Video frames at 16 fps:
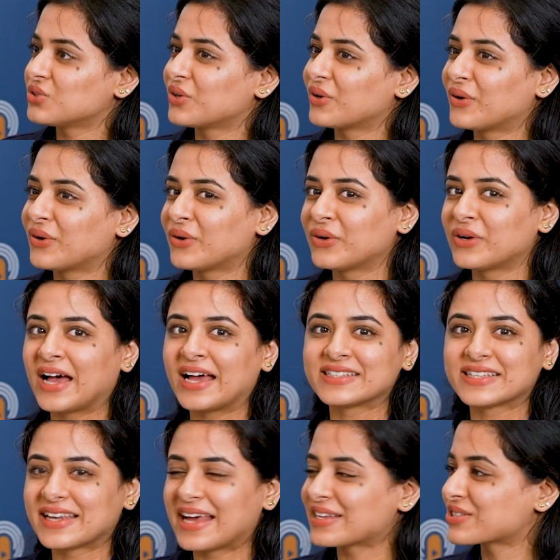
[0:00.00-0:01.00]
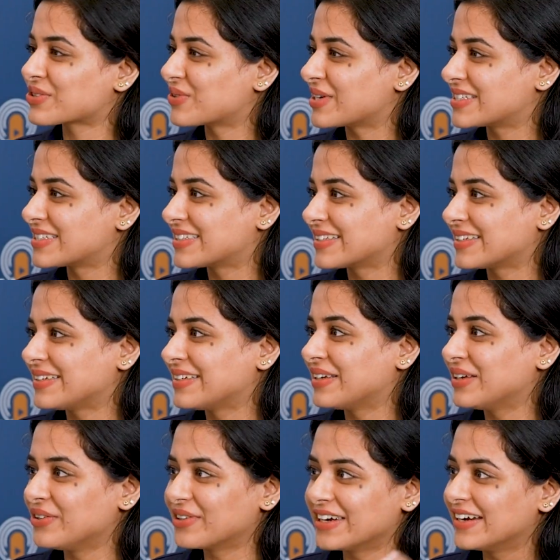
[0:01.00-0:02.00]
So as a last
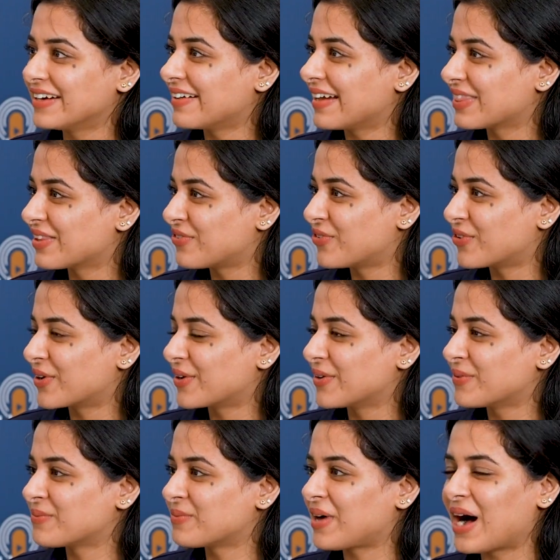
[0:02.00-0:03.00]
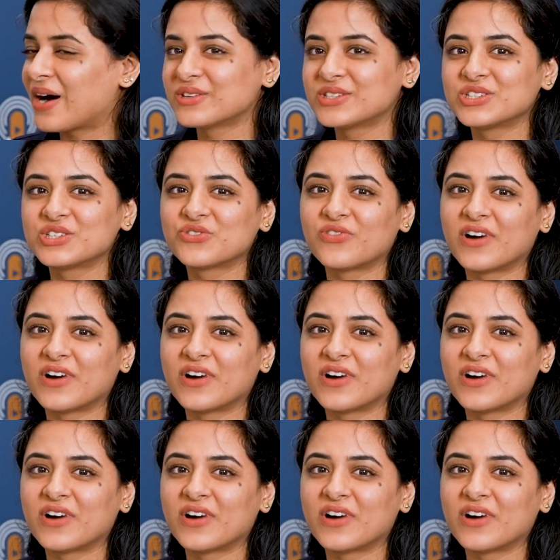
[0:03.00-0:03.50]
question, you're here at the forum. How did you